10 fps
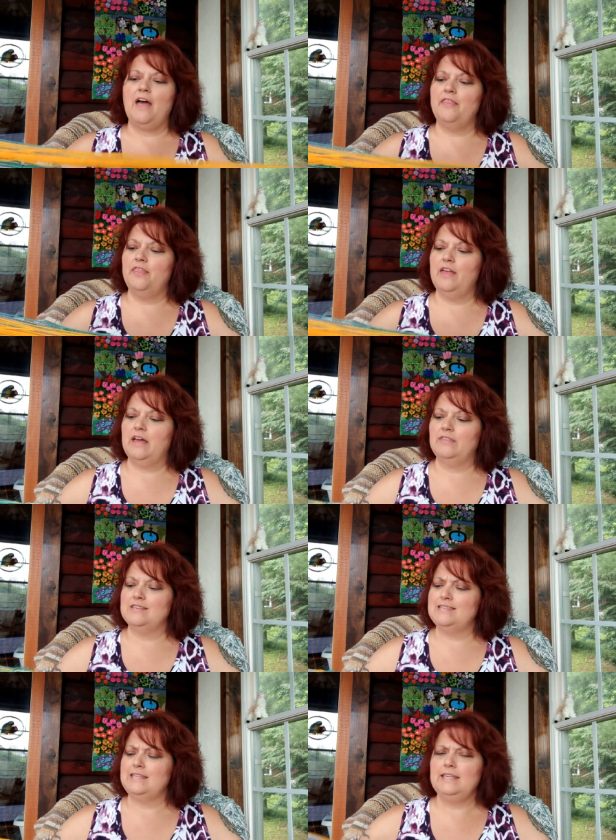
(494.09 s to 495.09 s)
and then
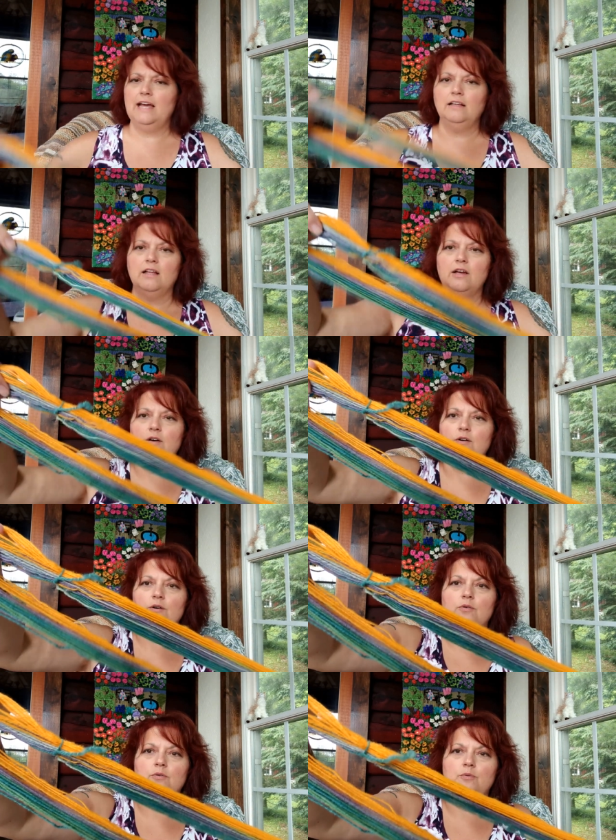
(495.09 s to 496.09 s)
this
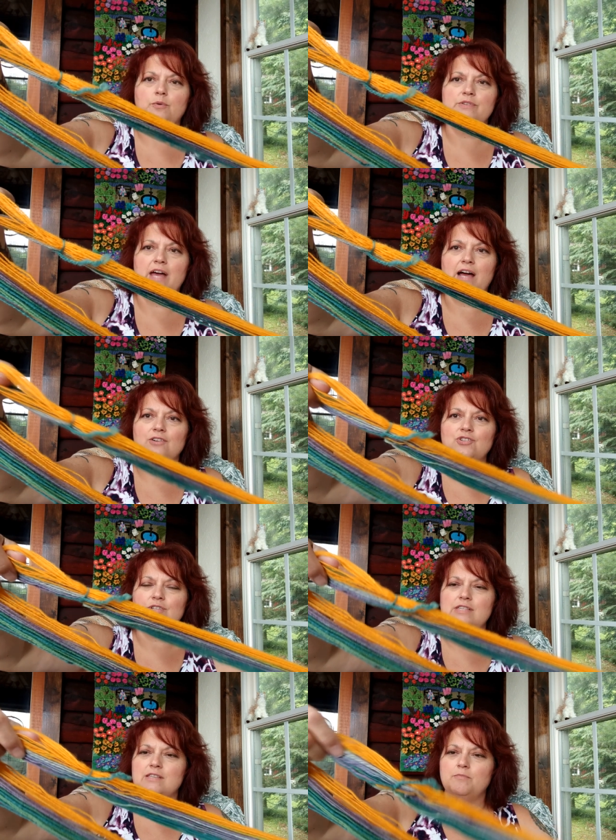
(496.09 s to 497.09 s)
yellow was
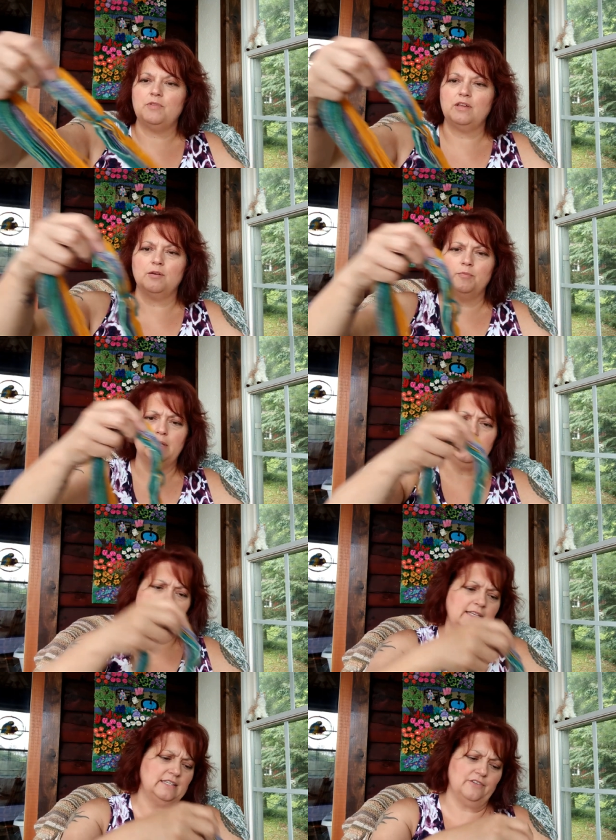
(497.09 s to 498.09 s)
actually something
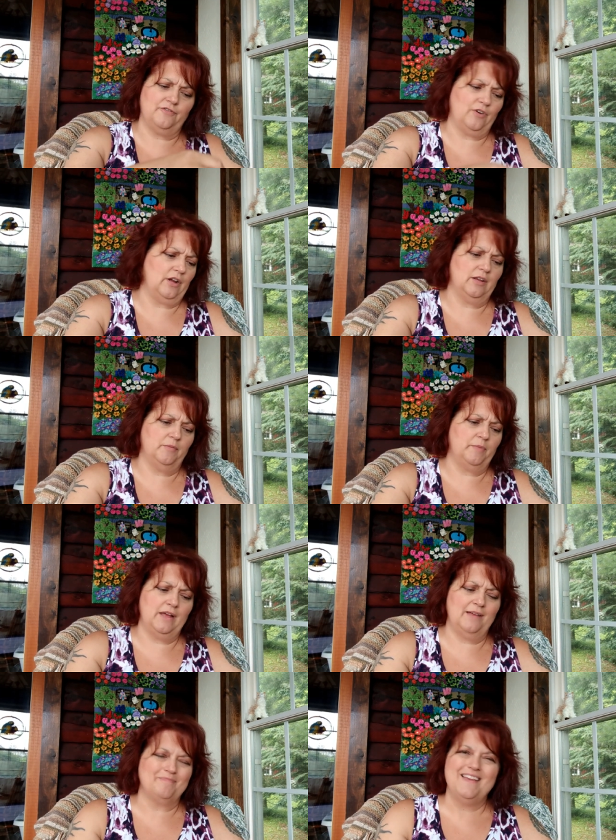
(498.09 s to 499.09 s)
completely different.
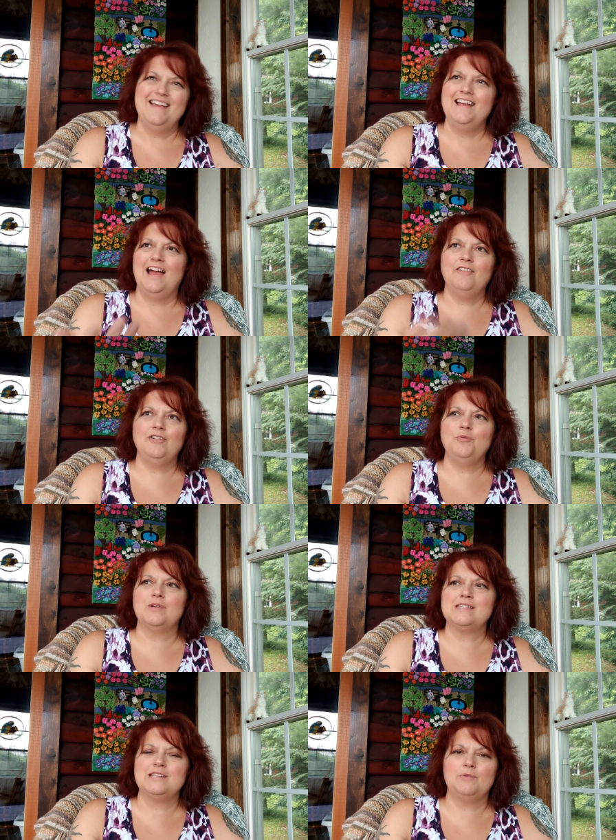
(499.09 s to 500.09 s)
But every
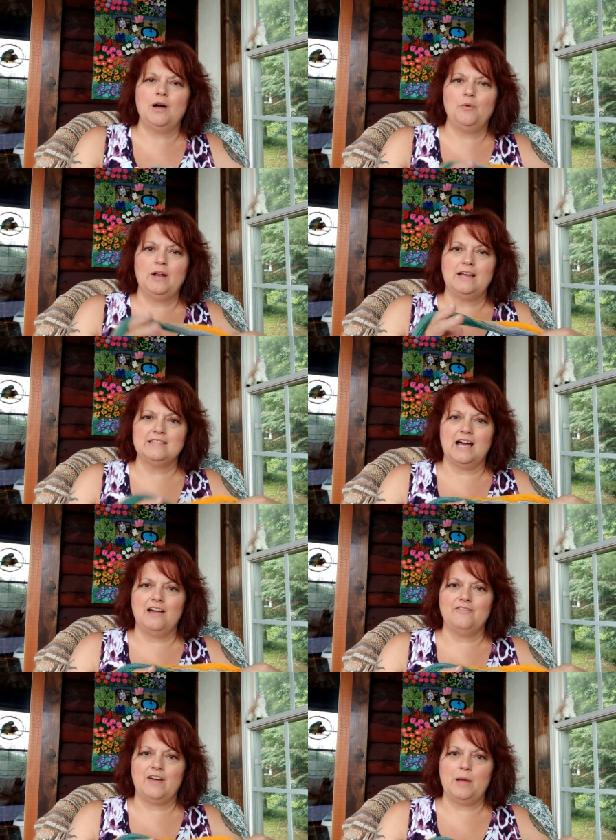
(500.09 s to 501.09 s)
once in a while when I
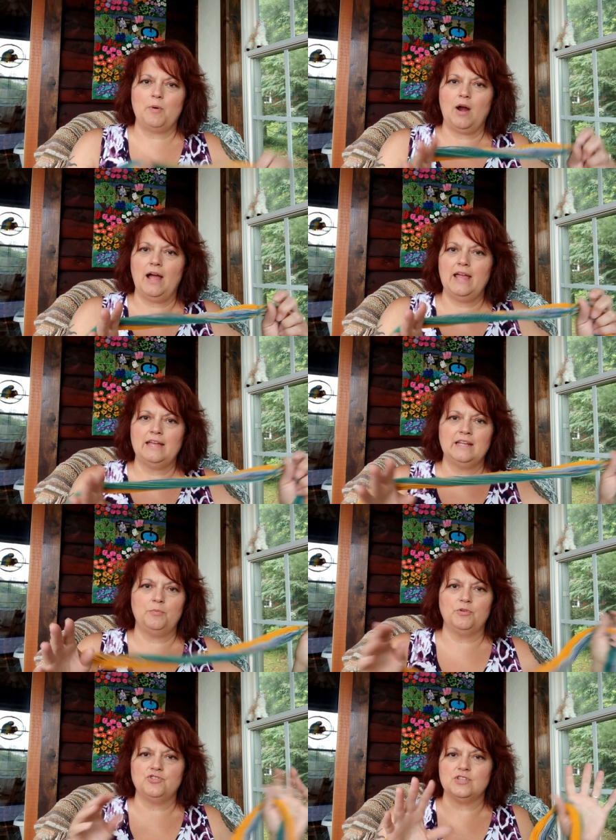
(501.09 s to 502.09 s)
dye fiber, I end
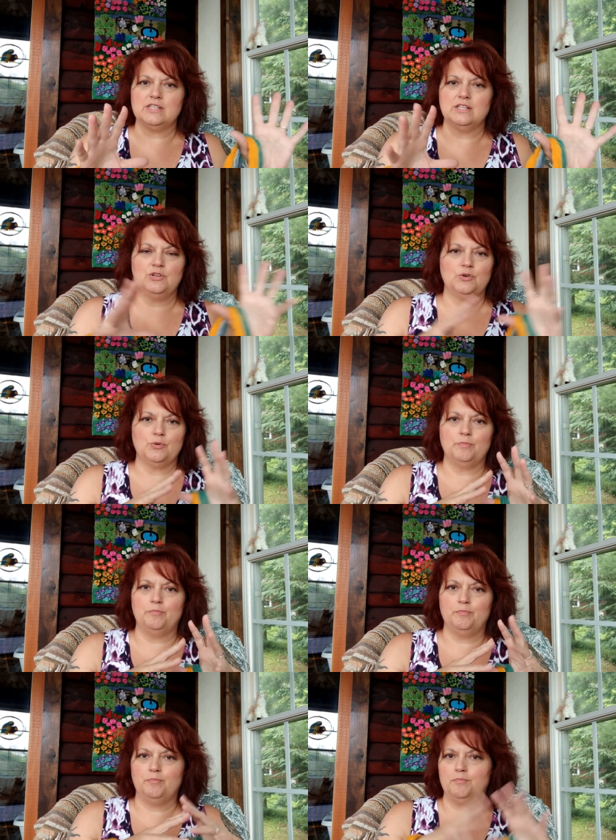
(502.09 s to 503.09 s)
up with just little
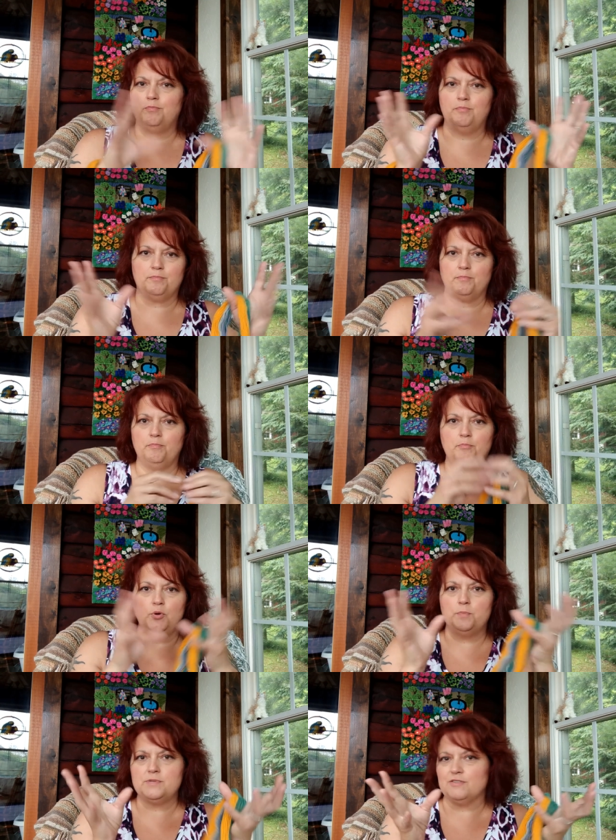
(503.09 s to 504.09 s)

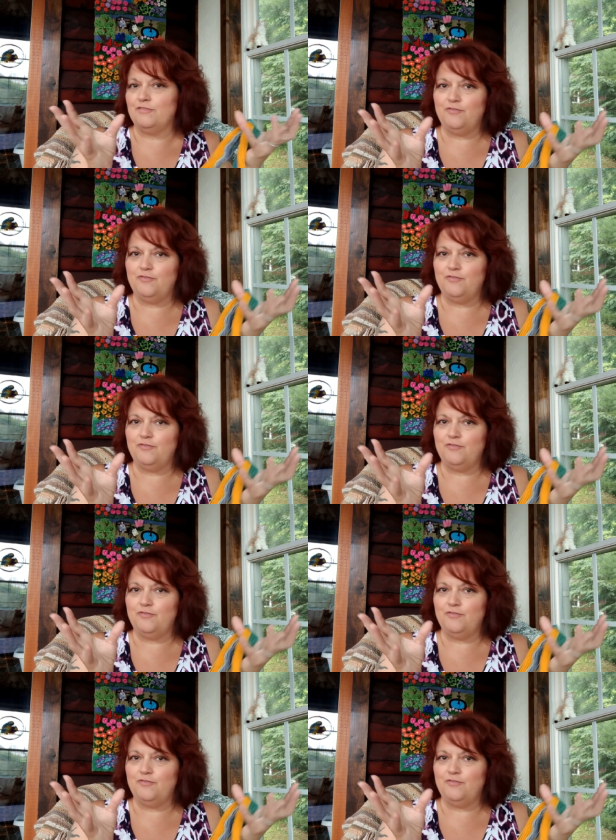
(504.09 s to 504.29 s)
boops of